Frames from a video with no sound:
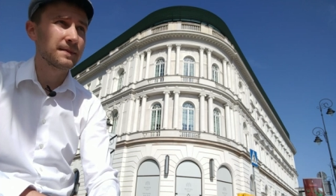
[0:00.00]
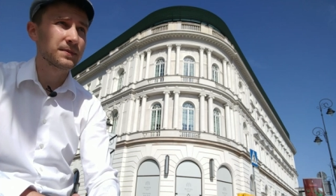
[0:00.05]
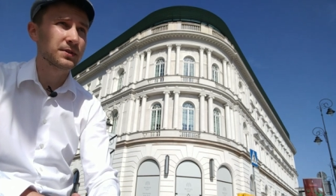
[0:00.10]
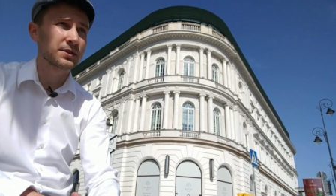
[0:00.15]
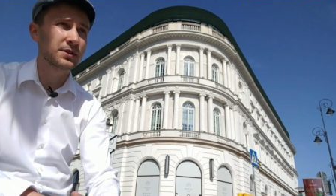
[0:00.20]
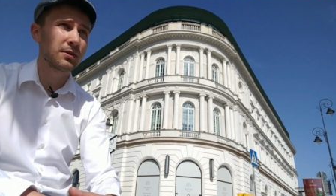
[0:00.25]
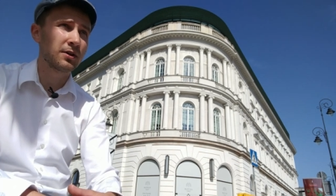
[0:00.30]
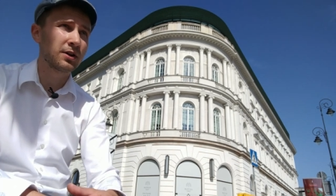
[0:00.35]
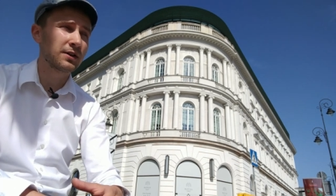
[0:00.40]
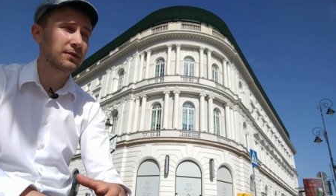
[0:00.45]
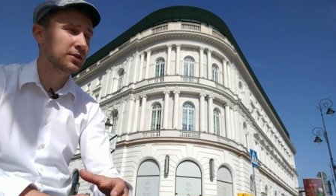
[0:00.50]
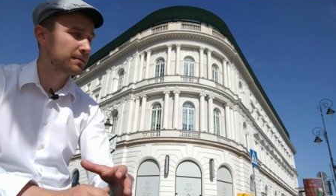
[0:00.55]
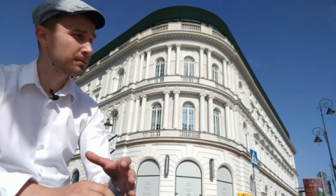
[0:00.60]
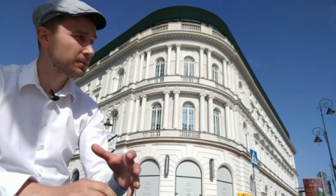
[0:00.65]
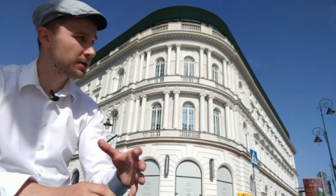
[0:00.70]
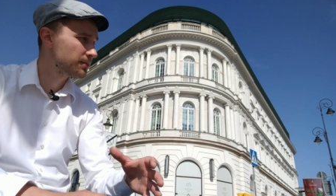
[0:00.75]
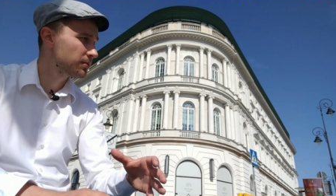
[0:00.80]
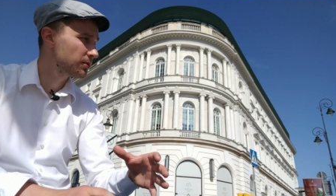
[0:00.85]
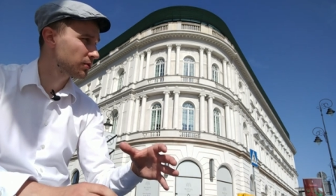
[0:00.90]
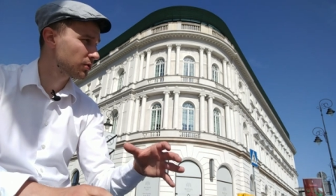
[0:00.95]
So all of the
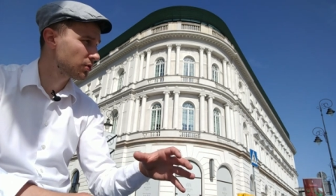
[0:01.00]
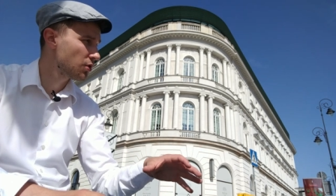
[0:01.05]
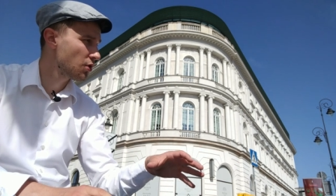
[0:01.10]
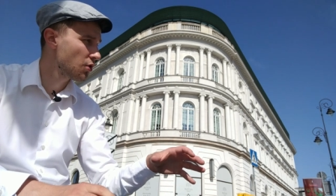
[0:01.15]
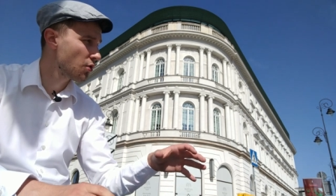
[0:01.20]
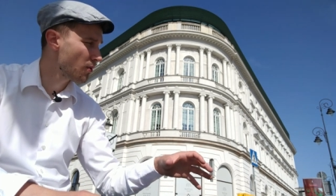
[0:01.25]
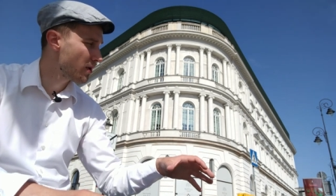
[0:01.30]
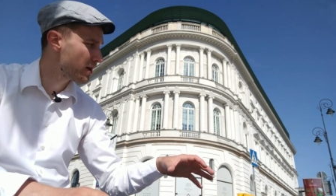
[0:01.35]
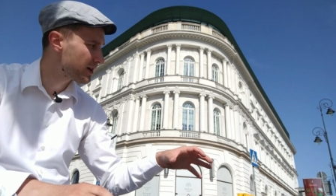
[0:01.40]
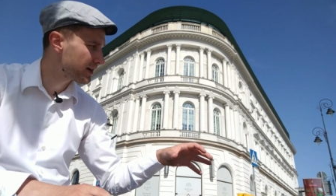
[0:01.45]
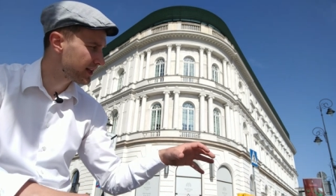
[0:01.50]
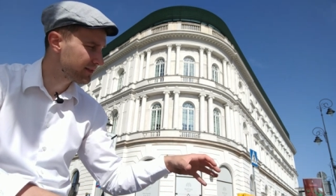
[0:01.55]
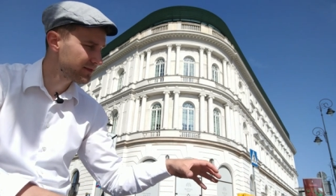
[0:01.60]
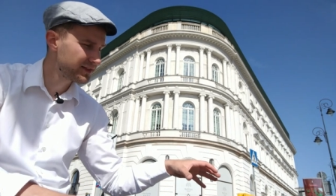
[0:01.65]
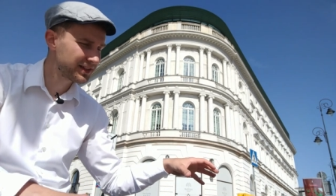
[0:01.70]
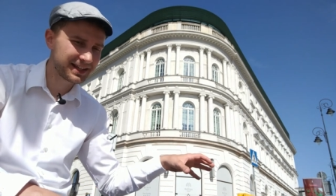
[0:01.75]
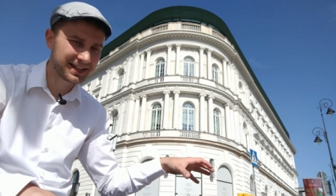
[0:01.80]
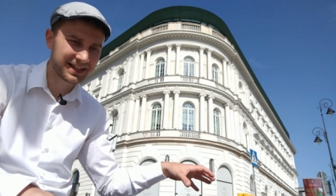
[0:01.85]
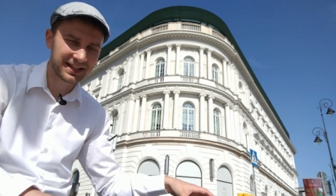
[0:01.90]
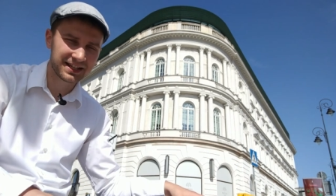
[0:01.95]
people who were living
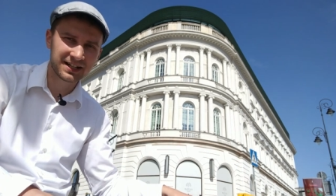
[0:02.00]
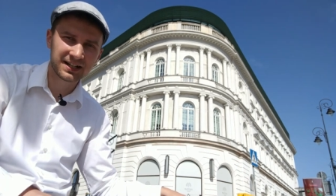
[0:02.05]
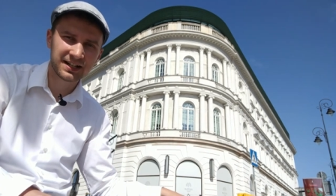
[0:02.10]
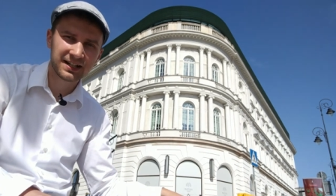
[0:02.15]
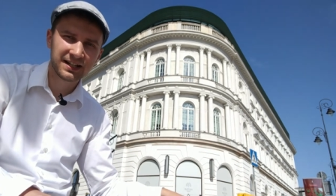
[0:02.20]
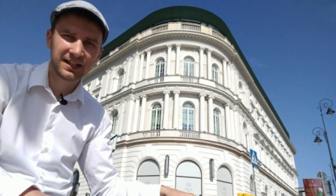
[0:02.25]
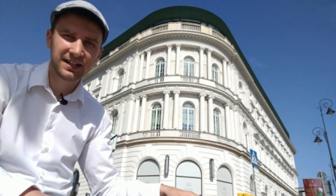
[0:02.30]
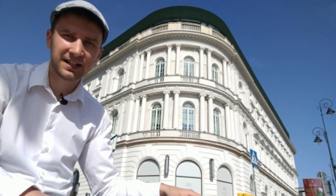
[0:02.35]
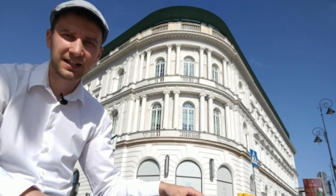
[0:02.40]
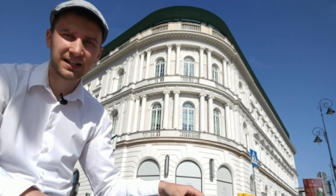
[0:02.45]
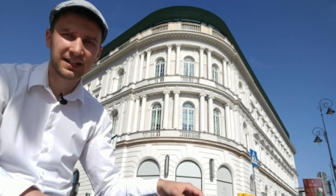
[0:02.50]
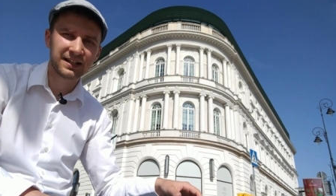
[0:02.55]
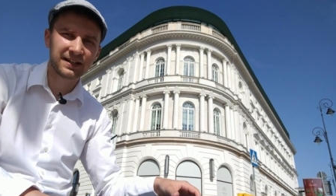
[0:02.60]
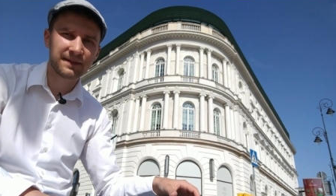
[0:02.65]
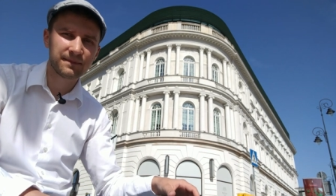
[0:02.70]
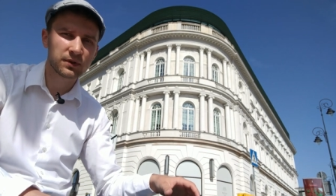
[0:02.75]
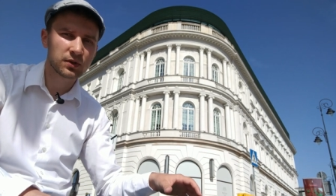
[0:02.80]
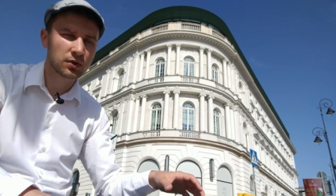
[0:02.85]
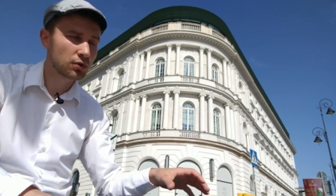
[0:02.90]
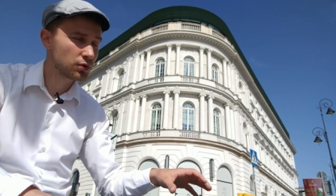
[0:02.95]
here
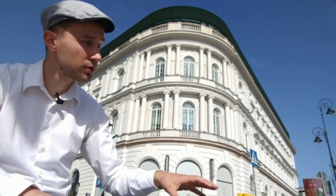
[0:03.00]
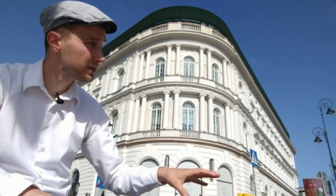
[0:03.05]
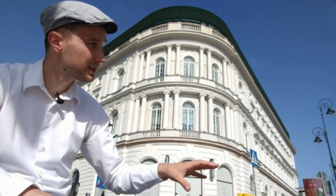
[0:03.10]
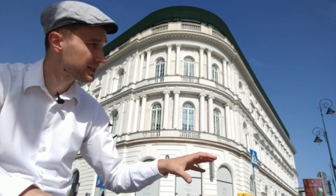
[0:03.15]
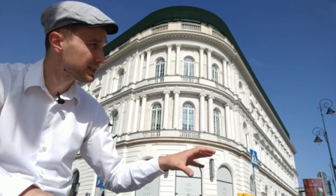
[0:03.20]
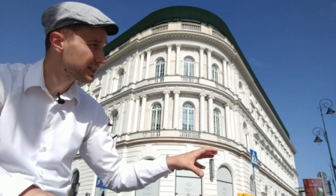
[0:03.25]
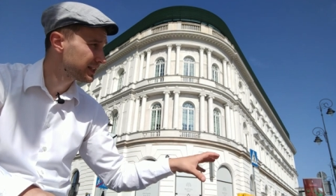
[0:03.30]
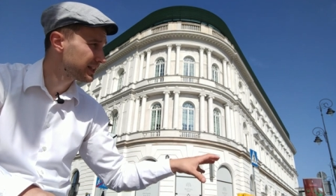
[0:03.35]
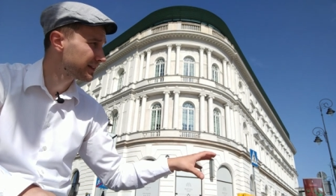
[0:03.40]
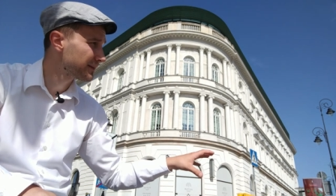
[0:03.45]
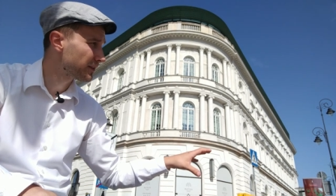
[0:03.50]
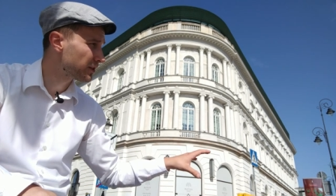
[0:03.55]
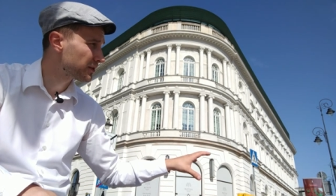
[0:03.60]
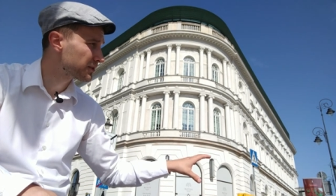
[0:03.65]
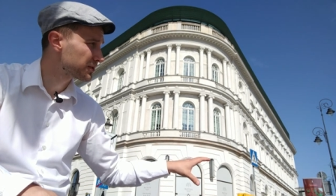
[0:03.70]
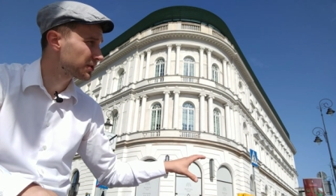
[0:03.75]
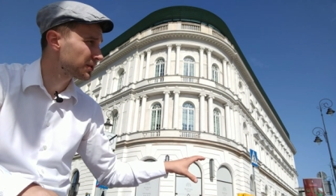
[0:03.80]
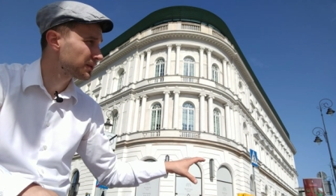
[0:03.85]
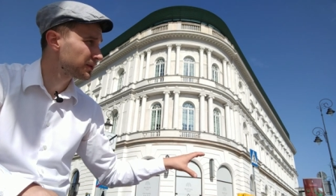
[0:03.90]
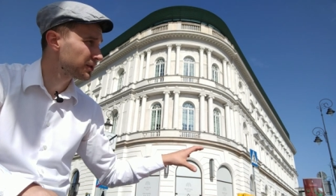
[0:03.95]
could see
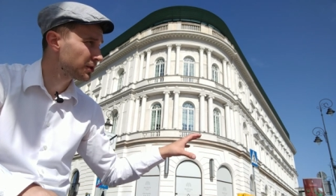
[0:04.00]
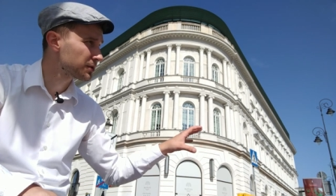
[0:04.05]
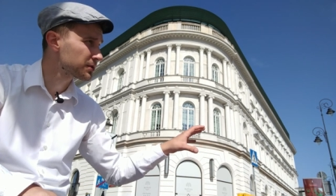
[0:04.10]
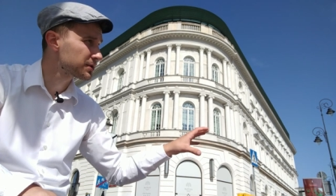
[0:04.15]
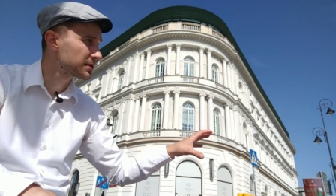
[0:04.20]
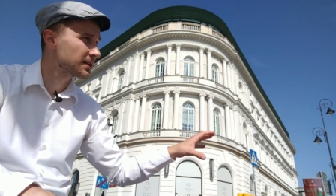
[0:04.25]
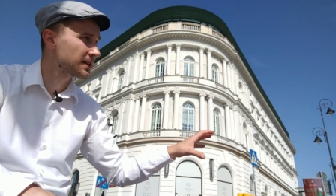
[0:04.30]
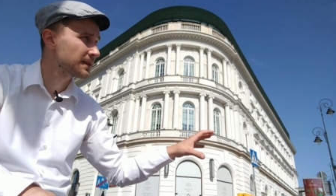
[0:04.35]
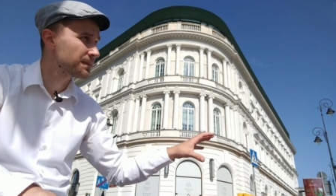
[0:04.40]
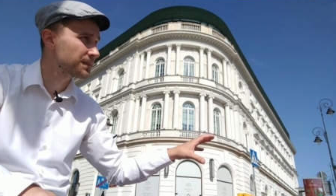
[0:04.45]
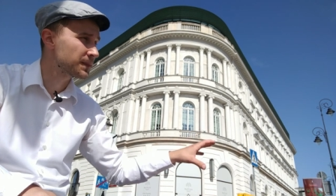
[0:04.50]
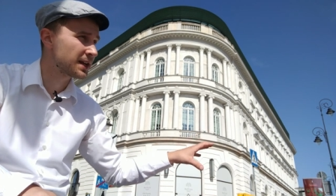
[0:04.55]
also those